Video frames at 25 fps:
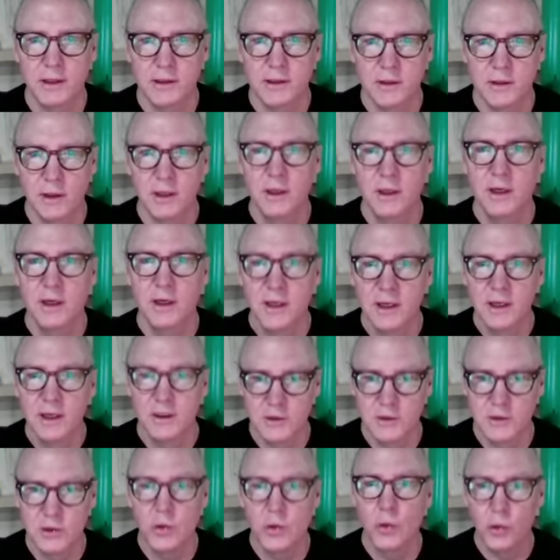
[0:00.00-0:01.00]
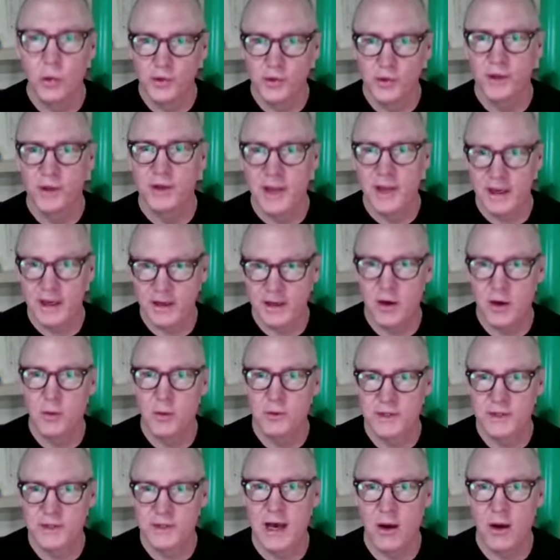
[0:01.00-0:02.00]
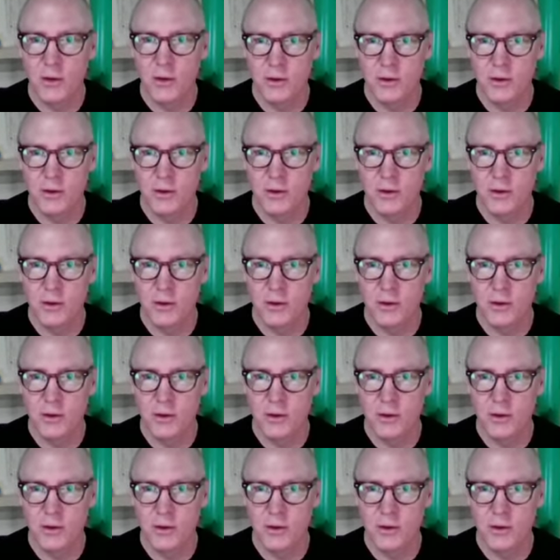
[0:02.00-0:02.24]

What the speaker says: So it's cool that that comes out